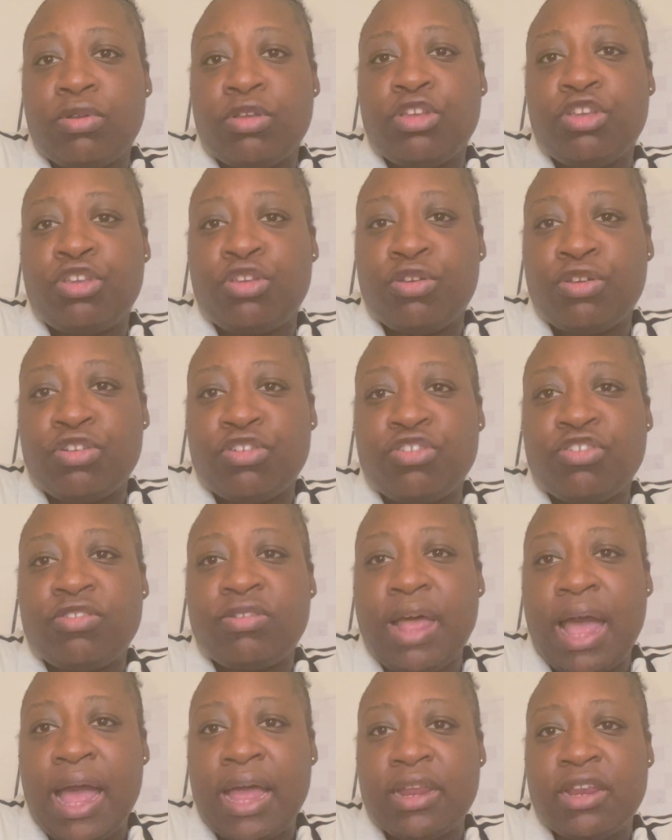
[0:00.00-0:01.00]
you can just
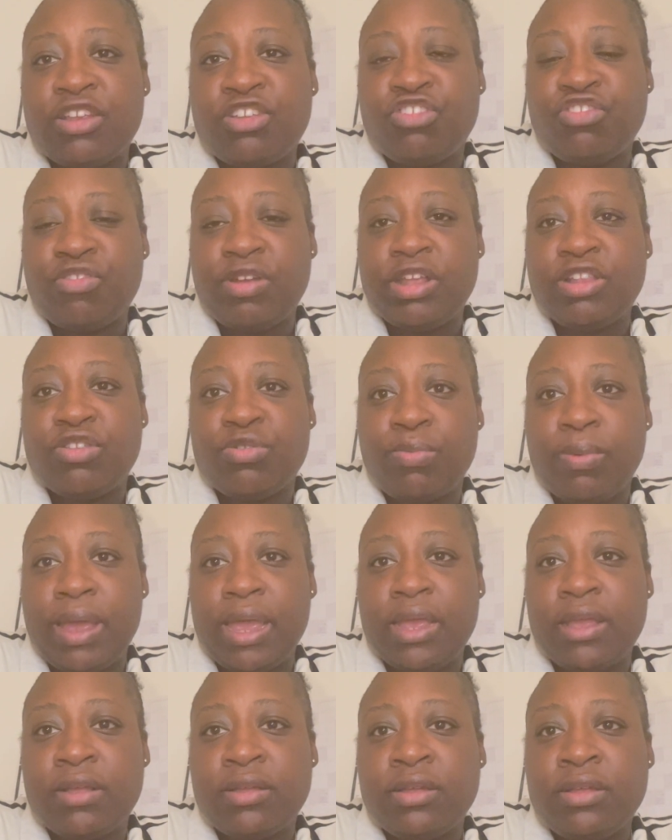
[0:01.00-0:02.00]
add it straight
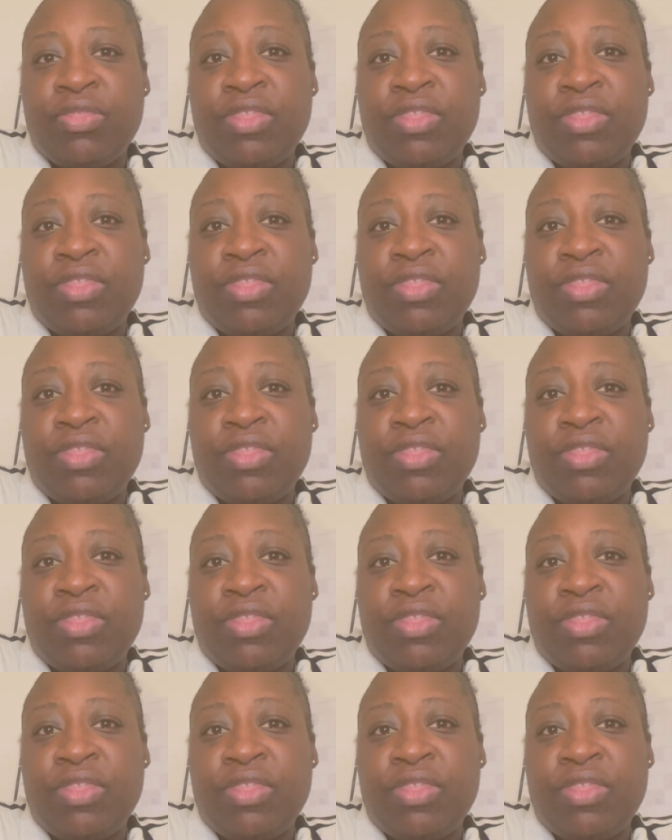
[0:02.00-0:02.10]
away.